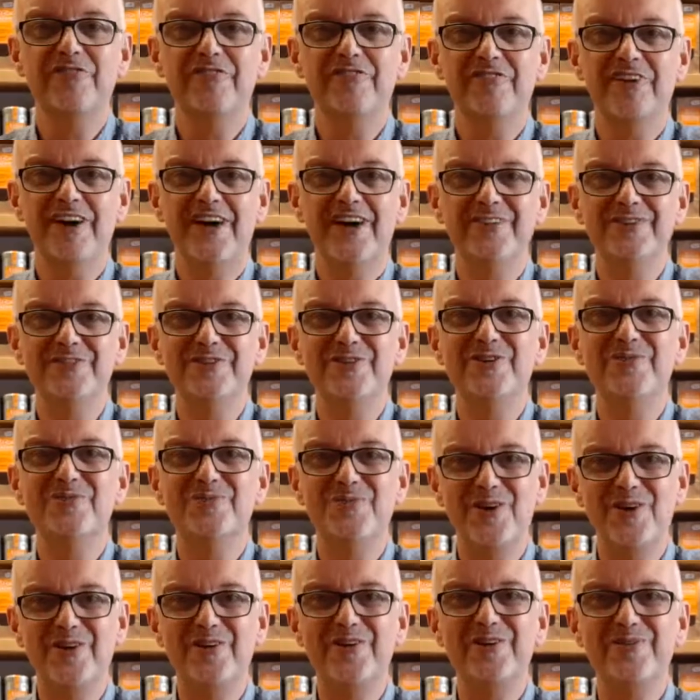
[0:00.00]
fan, don't
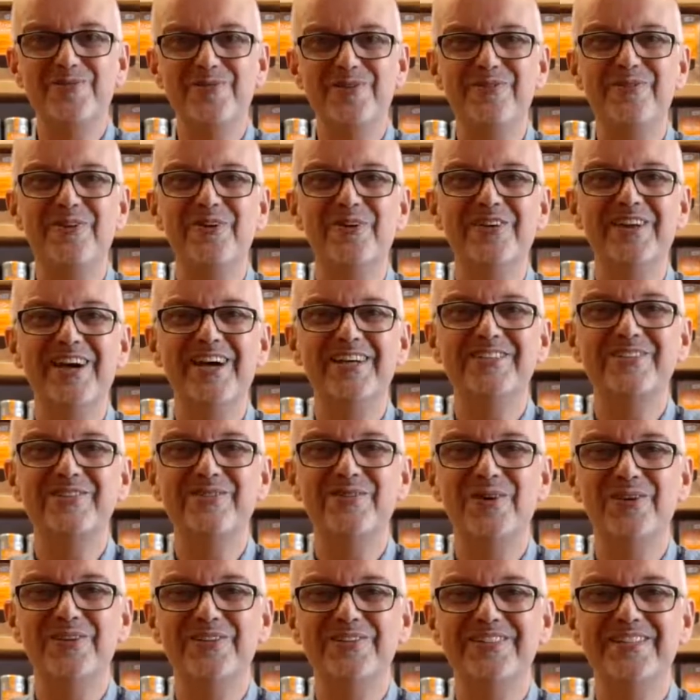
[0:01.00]
worry, we've got nice
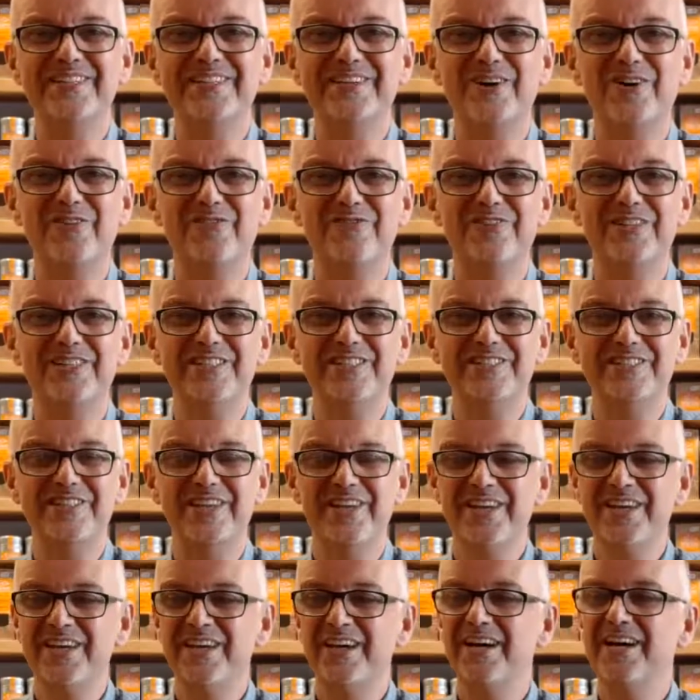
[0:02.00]
quality coffees
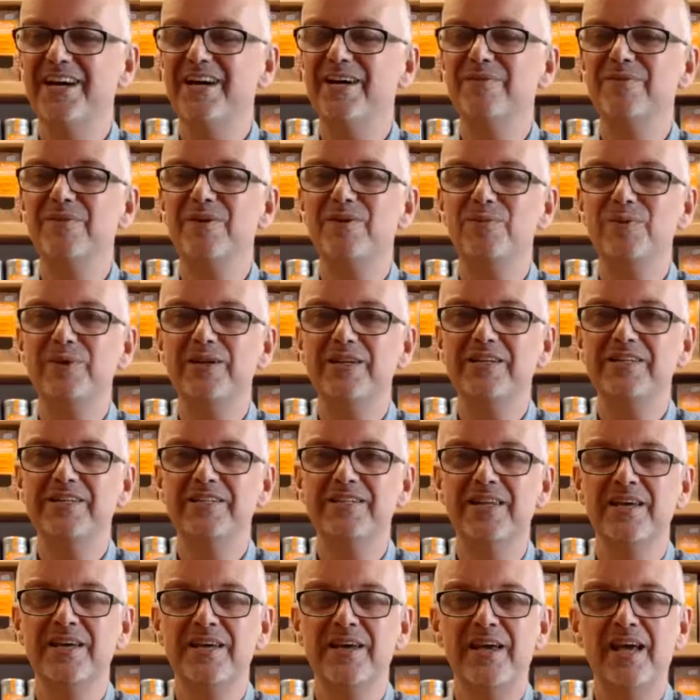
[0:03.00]
that we
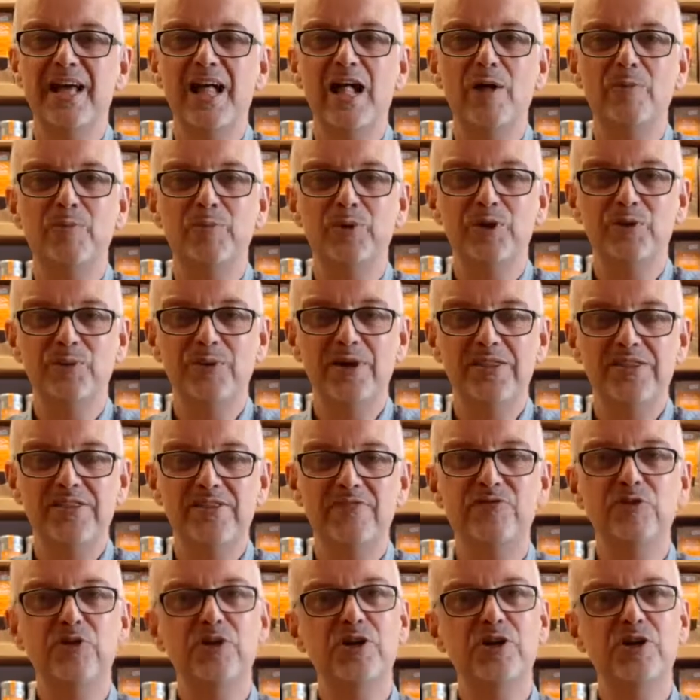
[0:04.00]
can help you with. If you